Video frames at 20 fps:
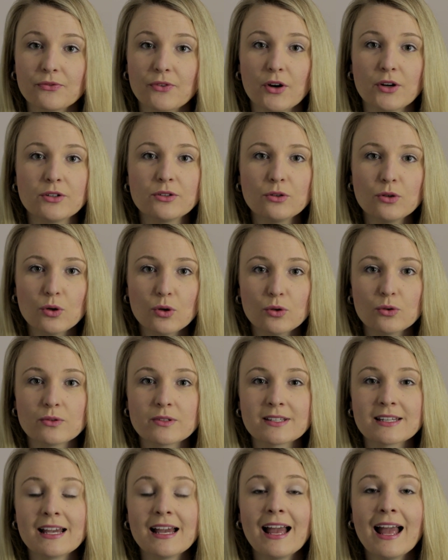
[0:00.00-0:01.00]
phone
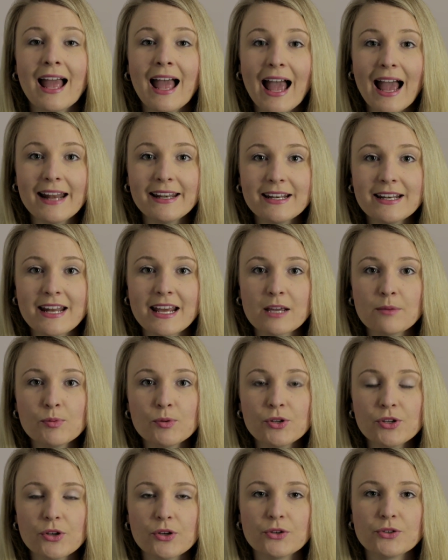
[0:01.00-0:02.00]
calls and
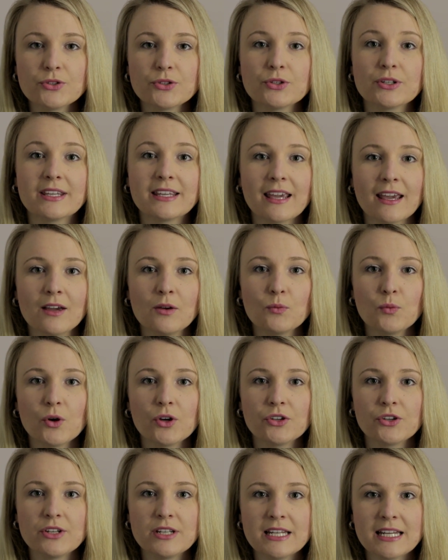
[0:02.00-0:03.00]
enable you to get what
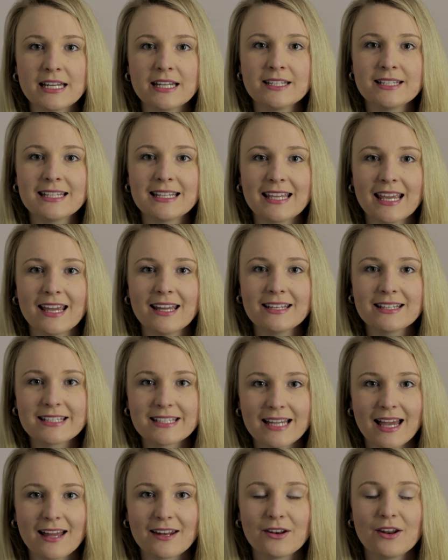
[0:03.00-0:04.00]
you need to get
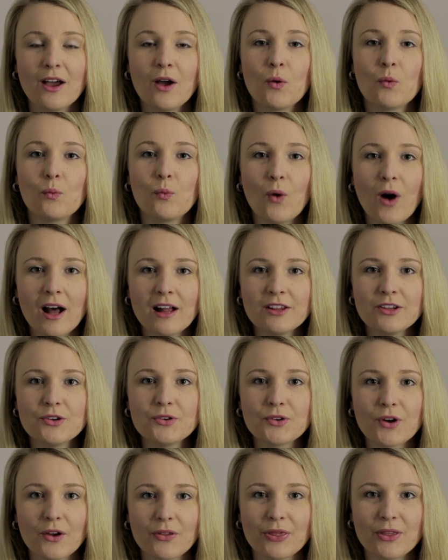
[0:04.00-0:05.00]
done while
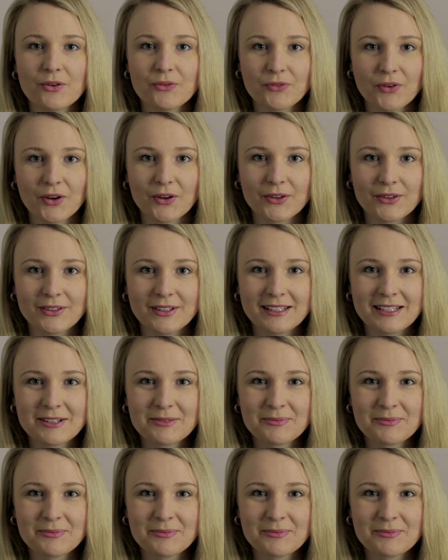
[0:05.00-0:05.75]
you're on the phone.